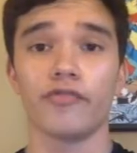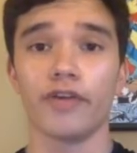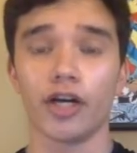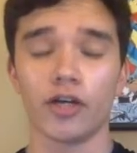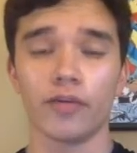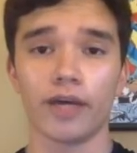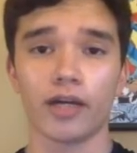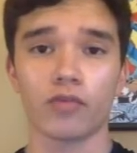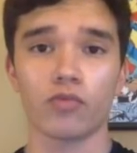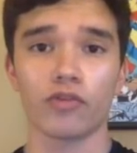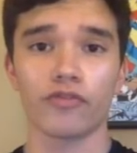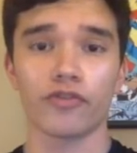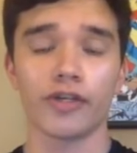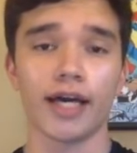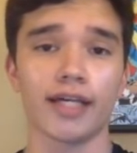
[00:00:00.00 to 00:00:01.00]
value-packed
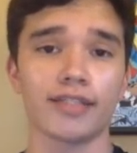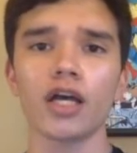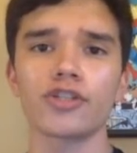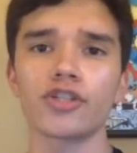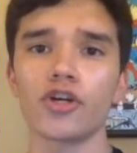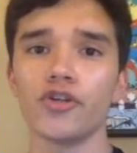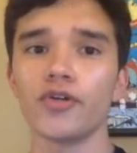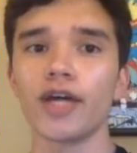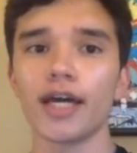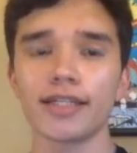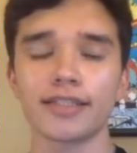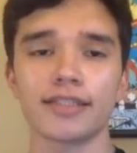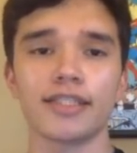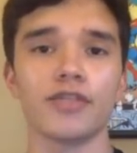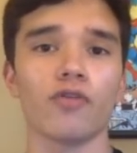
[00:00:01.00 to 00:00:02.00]
one for you guys. So you
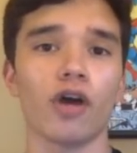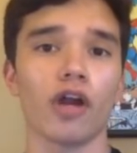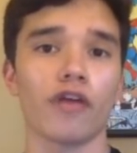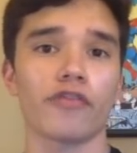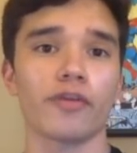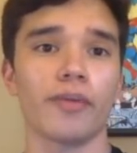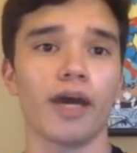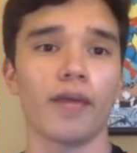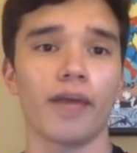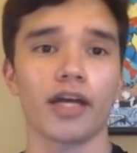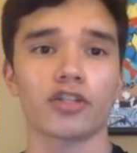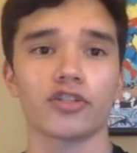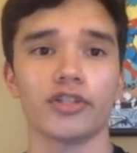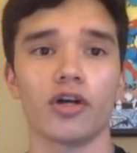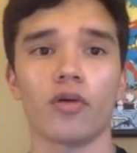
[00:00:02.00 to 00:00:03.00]
guys can see right off the bat, I'm
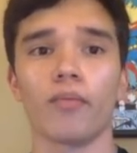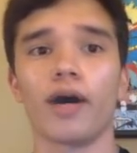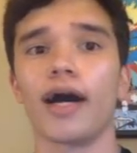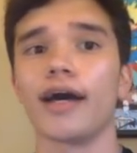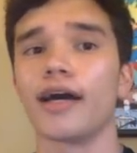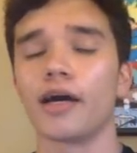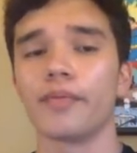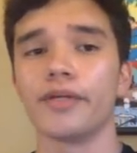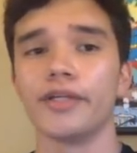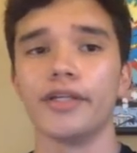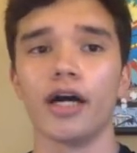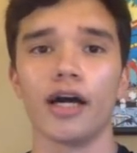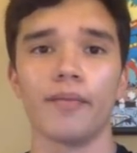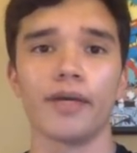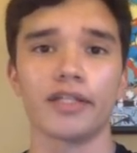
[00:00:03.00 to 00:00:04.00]
actually on
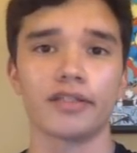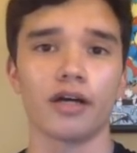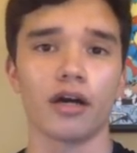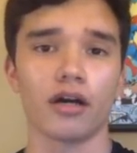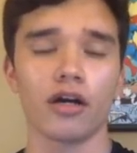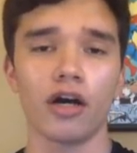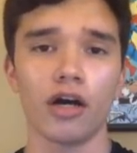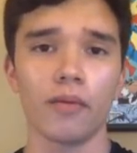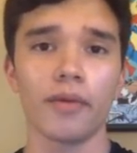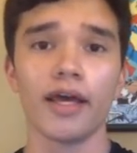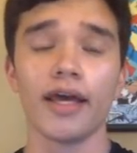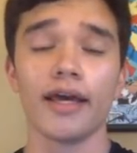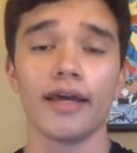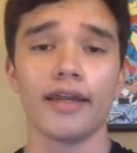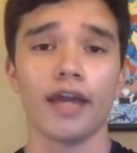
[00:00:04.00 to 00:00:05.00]
myip.ms.com.
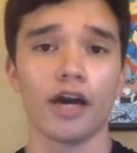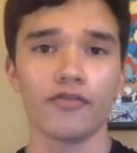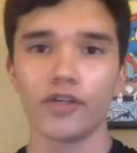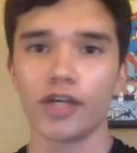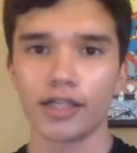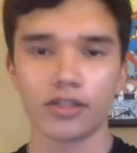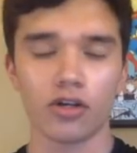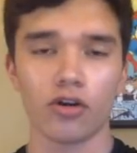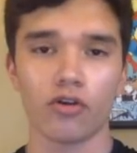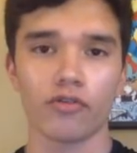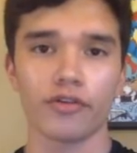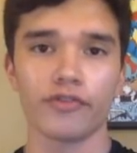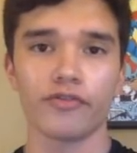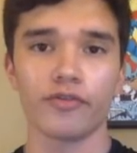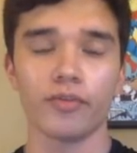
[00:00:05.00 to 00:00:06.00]
Now, if you guys aren't
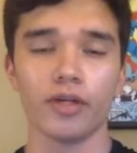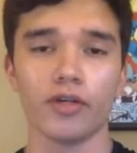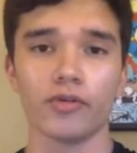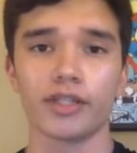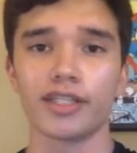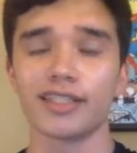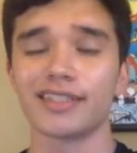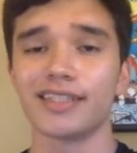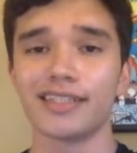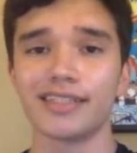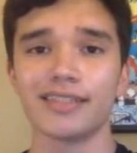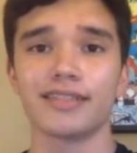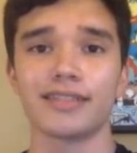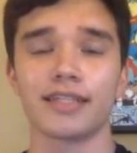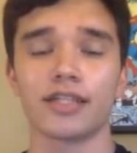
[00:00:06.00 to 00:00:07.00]
already familiar with this
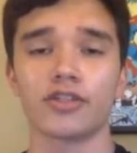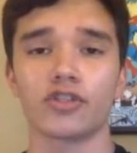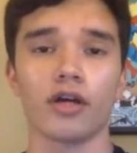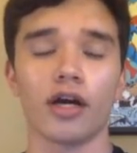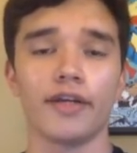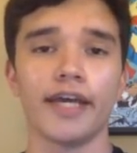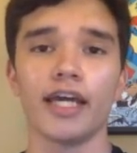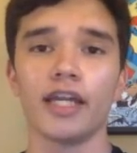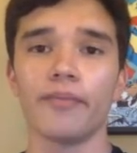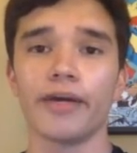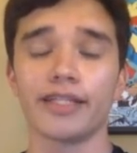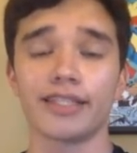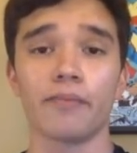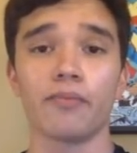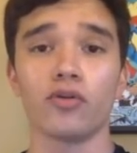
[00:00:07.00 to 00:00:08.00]
is essentially a
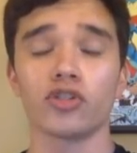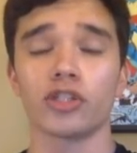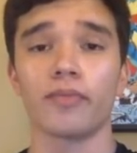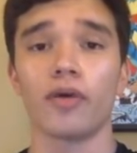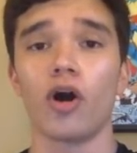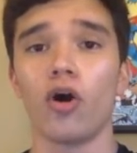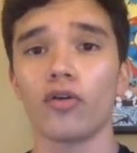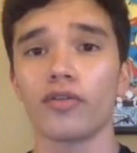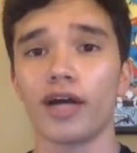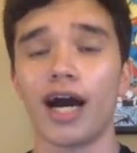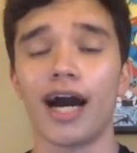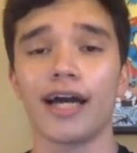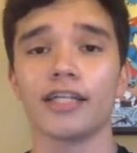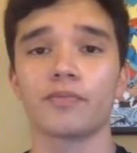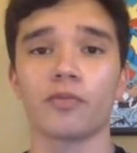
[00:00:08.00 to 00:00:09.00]
database that pulls up all the
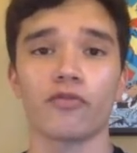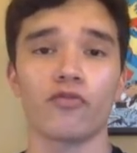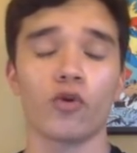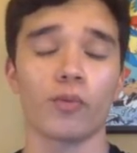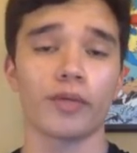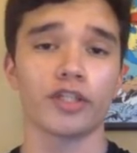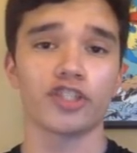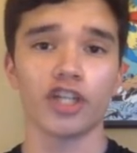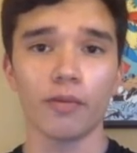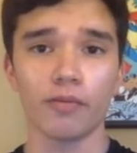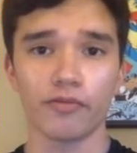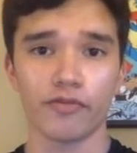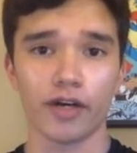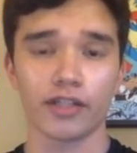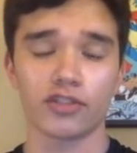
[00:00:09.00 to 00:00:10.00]
highest performing
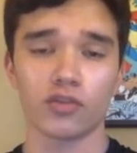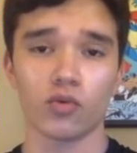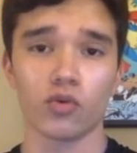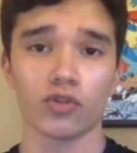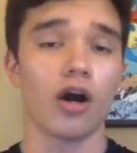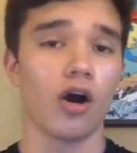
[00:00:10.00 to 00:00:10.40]
Shopify stores